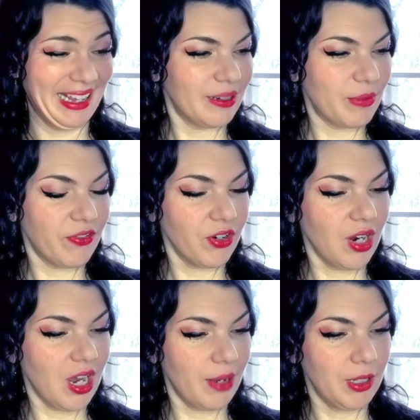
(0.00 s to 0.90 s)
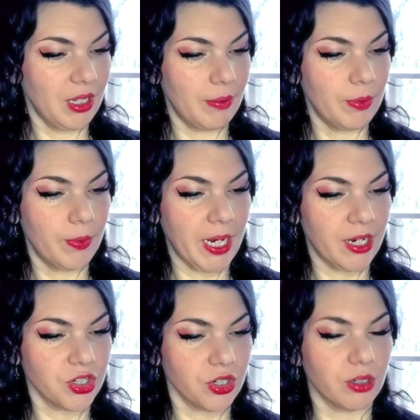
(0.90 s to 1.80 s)
If you're a Hobby Lobby
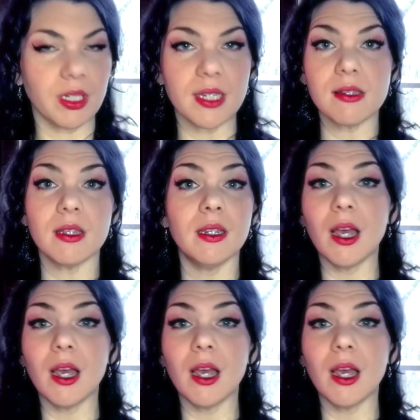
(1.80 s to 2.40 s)
basher, listen,